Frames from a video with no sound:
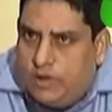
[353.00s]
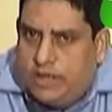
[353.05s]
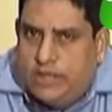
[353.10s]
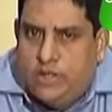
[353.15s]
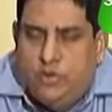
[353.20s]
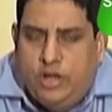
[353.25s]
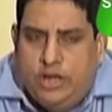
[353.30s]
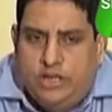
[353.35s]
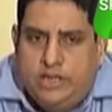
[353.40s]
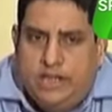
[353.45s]
when
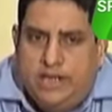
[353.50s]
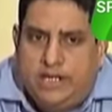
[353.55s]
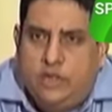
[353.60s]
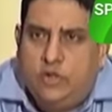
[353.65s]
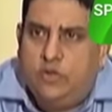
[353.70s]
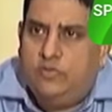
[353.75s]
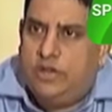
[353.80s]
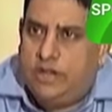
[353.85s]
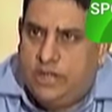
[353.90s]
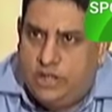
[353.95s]
you had
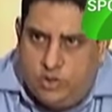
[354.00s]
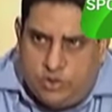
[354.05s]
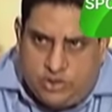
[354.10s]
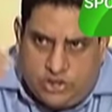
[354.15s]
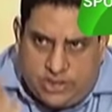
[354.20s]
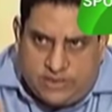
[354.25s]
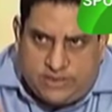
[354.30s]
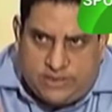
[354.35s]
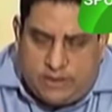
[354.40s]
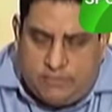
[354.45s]
taken over and you
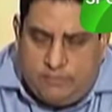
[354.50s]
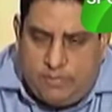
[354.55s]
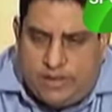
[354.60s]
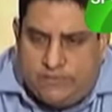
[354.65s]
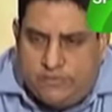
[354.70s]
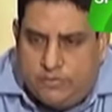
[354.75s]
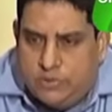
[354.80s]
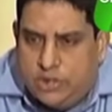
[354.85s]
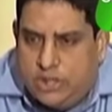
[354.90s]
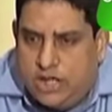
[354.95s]
just come
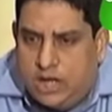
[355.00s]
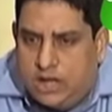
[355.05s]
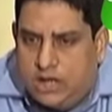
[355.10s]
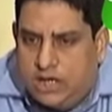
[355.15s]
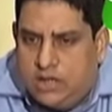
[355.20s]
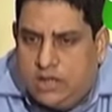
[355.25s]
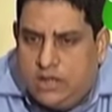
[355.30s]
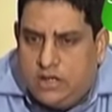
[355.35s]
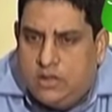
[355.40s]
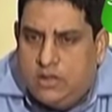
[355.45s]
back from Sri
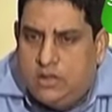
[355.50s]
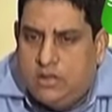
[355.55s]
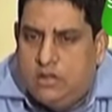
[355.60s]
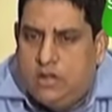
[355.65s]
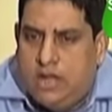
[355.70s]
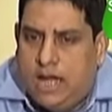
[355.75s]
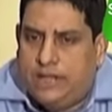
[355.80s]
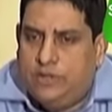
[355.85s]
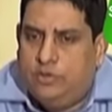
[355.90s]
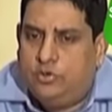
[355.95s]
Lanka,
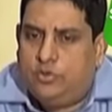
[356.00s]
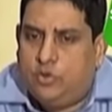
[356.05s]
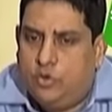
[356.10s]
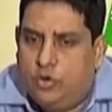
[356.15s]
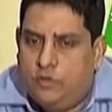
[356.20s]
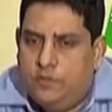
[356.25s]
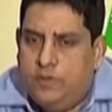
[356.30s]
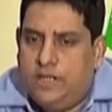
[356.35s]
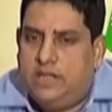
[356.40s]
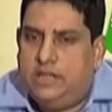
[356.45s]
and you
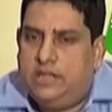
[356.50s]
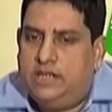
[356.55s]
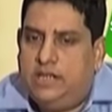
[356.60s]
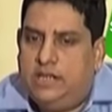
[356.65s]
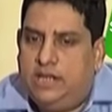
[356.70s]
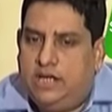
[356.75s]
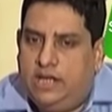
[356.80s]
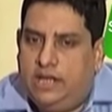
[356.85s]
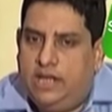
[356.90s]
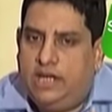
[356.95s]
told me,
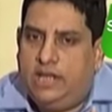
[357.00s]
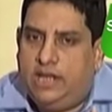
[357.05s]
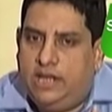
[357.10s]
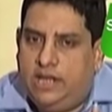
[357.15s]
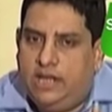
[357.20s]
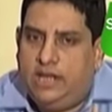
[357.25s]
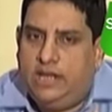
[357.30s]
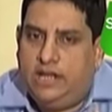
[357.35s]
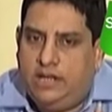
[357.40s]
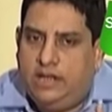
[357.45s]

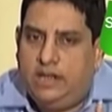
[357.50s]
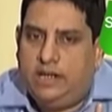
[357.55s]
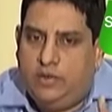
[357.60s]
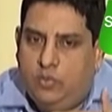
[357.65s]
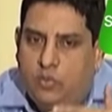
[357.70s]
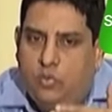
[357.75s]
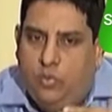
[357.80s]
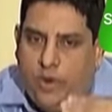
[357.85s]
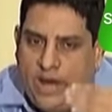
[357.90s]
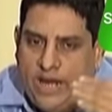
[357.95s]

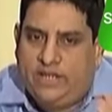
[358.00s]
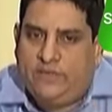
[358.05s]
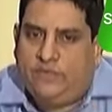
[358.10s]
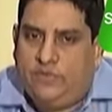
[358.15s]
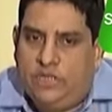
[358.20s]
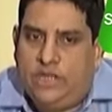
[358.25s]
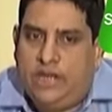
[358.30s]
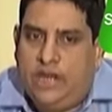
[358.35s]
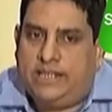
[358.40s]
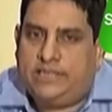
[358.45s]
wait
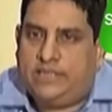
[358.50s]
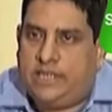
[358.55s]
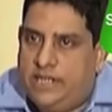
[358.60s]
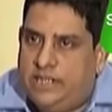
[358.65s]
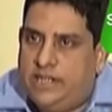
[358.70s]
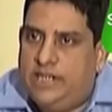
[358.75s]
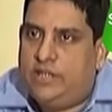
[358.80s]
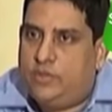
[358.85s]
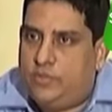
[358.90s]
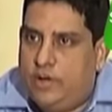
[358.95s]
for the next
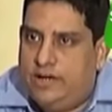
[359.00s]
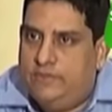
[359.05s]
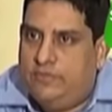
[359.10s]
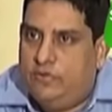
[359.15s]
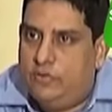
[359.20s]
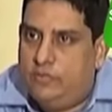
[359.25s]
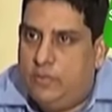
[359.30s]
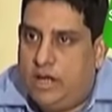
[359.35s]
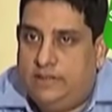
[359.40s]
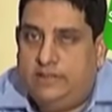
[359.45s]
eighteen,
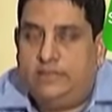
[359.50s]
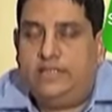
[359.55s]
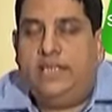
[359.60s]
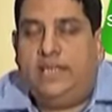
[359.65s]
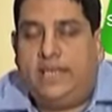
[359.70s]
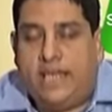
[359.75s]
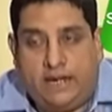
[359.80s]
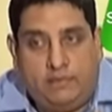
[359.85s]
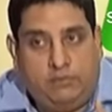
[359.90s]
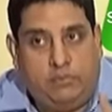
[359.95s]
twenty-four months,
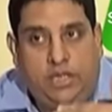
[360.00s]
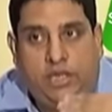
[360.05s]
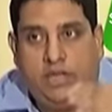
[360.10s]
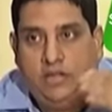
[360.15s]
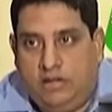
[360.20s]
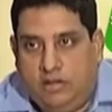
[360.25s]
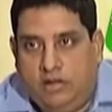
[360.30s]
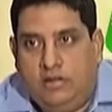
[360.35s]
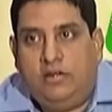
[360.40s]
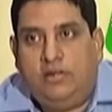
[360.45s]
he can
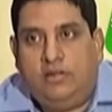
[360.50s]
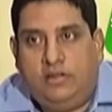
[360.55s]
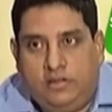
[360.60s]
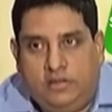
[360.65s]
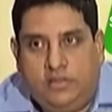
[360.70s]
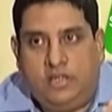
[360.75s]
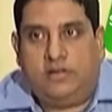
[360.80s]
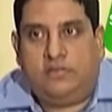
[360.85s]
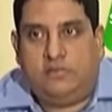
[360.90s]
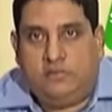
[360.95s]
be
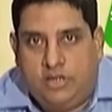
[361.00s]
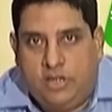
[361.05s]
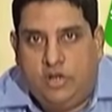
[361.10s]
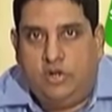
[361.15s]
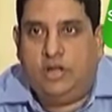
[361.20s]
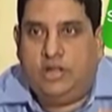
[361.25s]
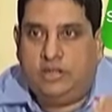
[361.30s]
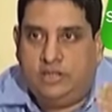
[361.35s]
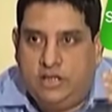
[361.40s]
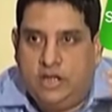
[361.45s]
the, you
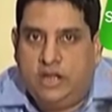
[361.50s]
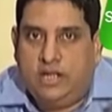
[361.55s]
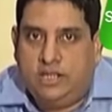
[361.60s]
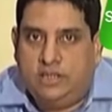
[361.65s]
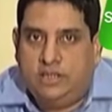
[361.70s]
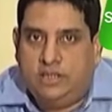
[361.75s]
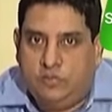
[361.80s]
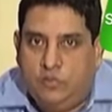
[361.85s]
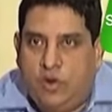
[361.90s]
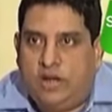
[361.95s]
know, a,
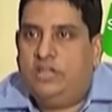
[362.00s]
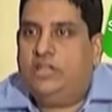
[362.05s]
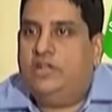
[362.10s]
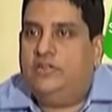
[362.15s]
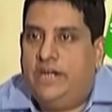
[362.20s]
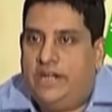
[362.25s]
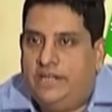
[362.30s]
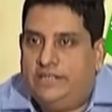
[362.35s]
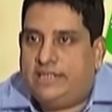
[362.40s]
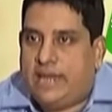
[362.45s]
a, one of the
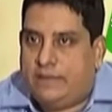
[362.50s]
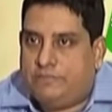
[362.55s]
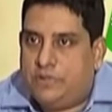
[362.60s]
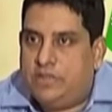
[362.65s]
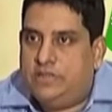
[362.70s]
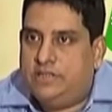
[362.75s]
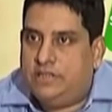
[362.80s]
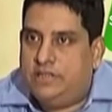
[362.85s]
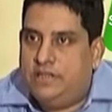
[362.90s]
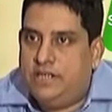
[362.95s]
greatest
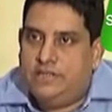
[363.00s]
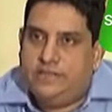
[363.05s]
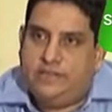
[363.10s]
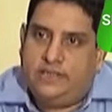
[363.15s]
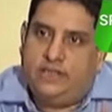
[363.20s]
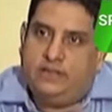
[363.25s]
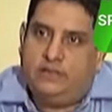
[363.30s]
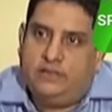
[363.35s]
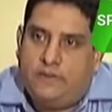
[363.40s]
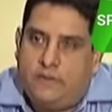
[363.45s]
captains India has
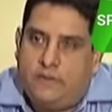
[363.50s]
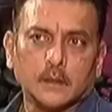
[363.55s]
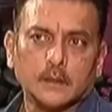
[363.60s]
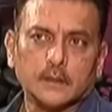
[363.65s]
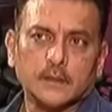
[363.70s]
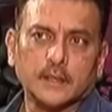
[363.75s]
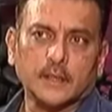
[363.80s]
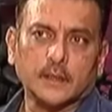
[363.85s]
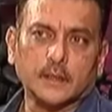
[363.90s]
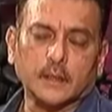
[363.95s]
seen.
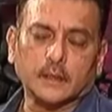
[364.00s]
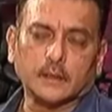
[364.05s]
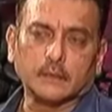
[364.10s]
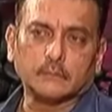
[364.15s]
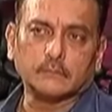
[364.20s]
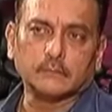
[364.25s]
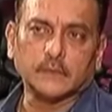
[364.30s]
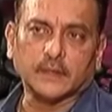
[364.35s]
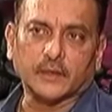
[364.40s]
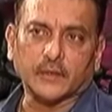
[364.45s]
See, the,
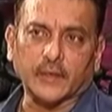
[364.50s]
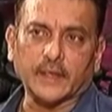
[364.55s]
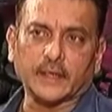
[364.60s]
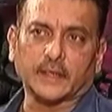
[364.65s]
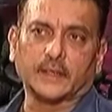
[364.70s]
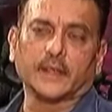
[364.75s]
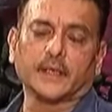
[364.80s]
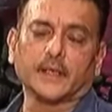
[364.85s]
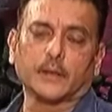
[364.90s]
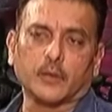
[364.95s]
the
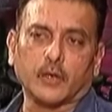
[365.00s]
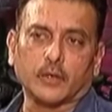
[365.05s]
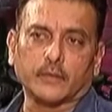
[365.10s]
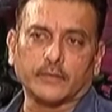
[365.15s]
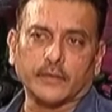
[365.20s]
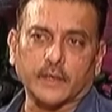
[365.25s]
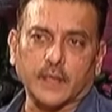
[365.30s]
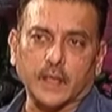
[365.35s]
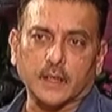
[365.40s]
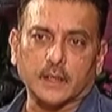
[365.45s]
great thing about
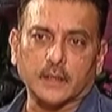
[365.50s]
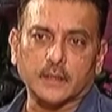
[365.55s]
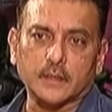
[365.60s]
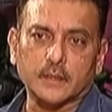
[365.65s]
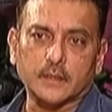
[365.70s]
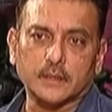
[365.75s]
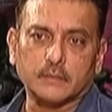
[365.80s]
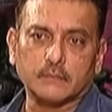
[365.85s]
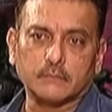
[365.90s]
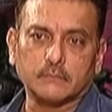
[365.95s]
Virat
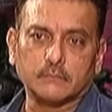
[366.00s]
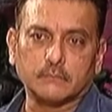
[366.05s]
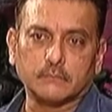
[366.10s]
is,